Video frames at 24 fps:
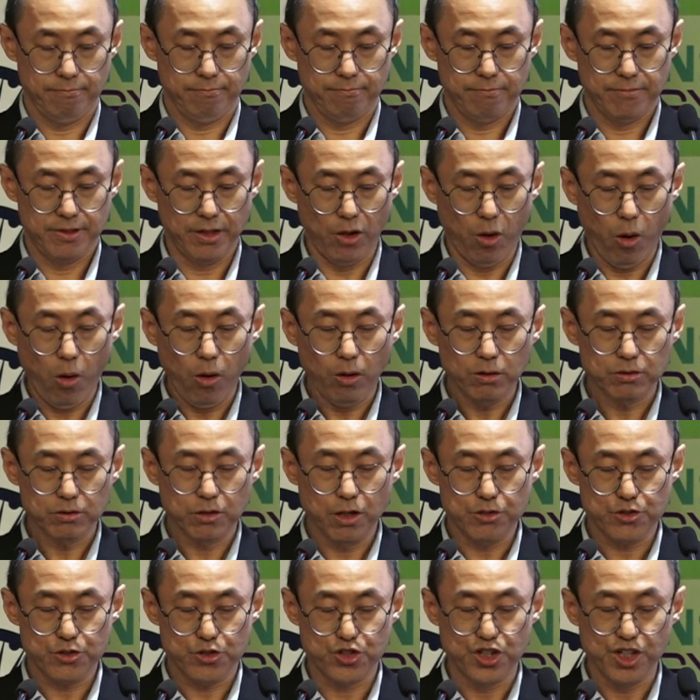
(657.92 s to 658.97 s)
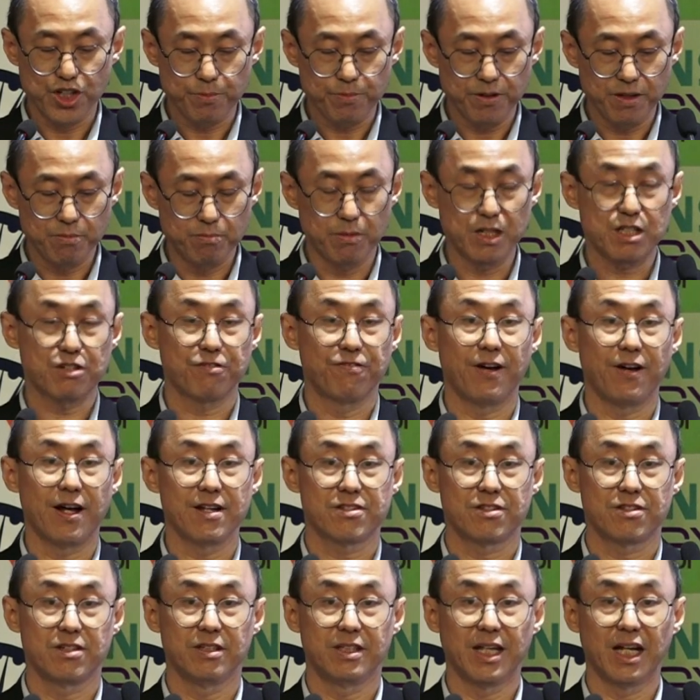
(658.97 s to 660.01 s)
They all got cheaper much
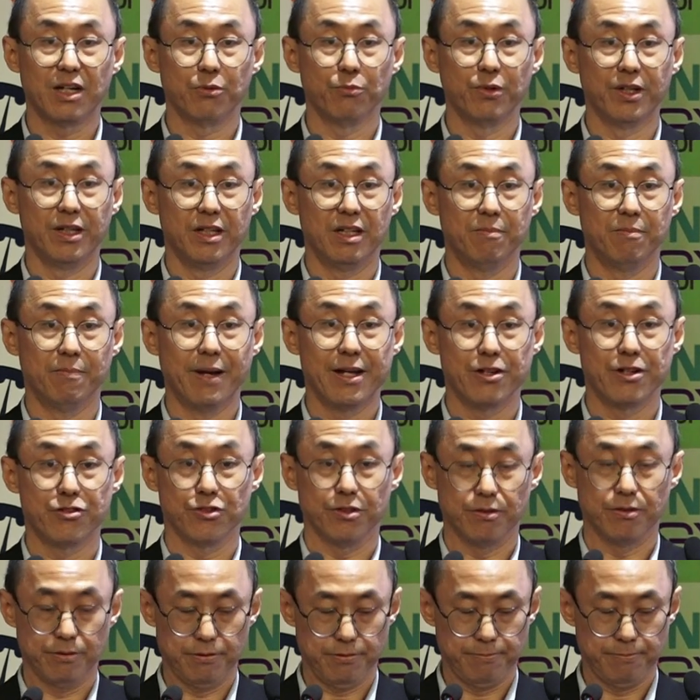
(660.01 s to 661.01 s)
faster than we imagined.